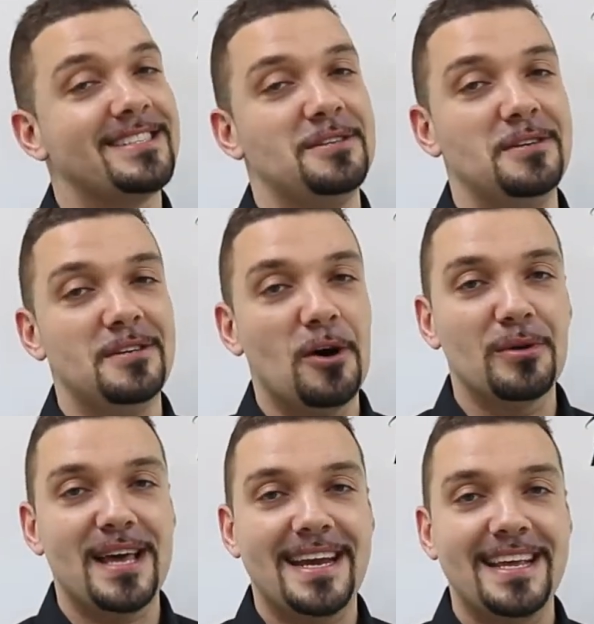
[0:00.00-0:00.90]
you
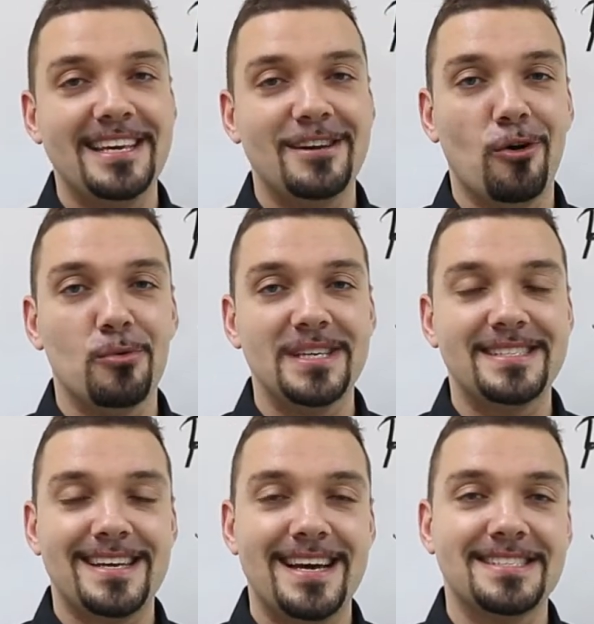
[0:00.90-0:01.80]
know that he always
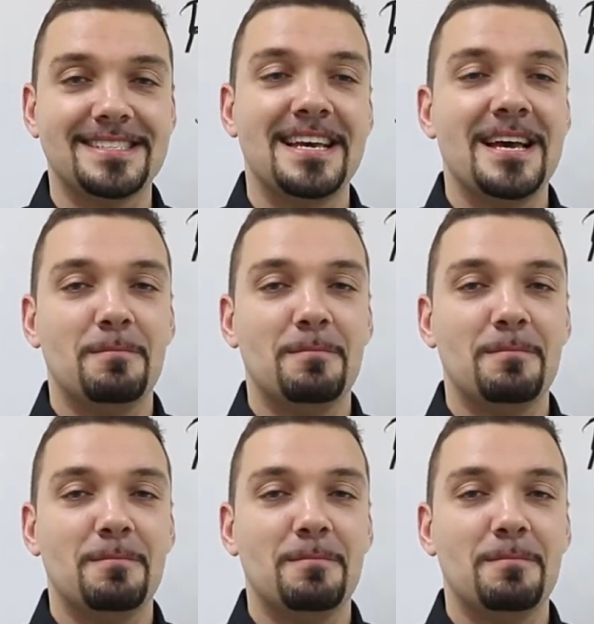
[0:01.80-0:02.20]
says,